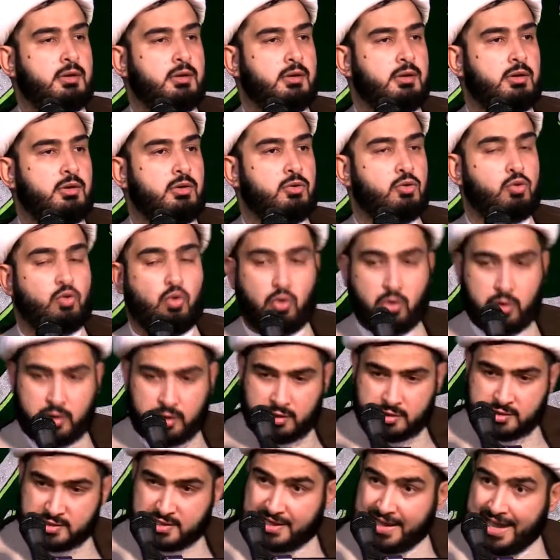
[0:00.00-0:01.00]

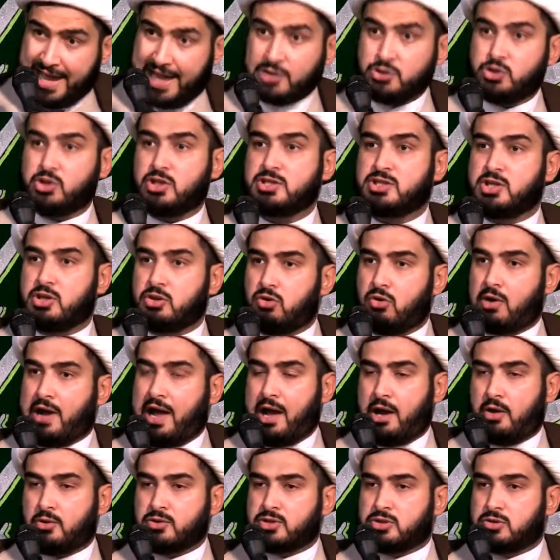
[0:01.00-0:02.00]
corners and edges in your
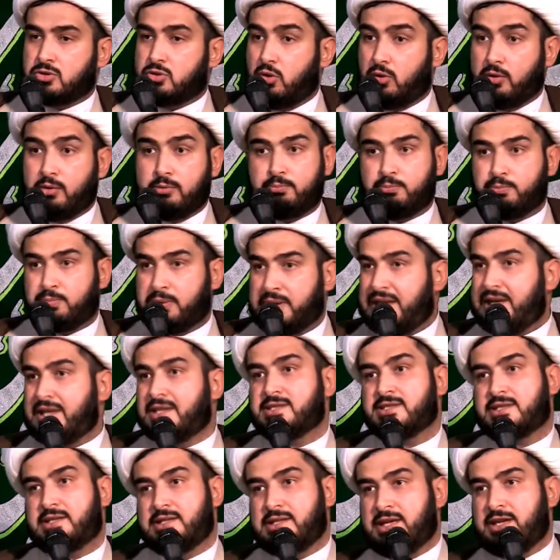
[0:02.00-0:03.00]
house, don't
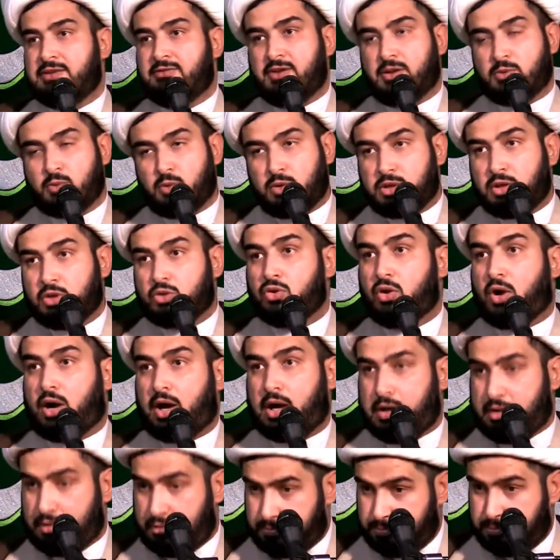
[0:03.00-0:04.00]
please leave it with the
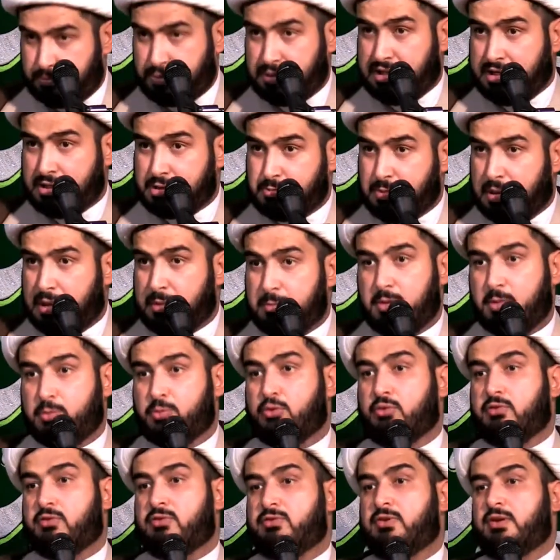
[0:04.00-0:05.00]
dua, please
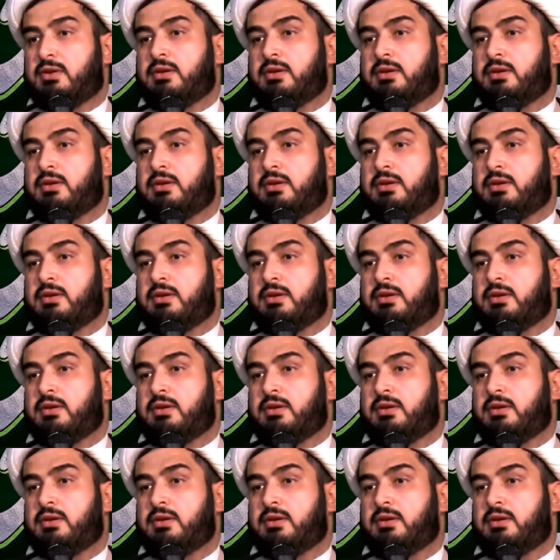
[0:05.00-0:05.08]
baby-proof it.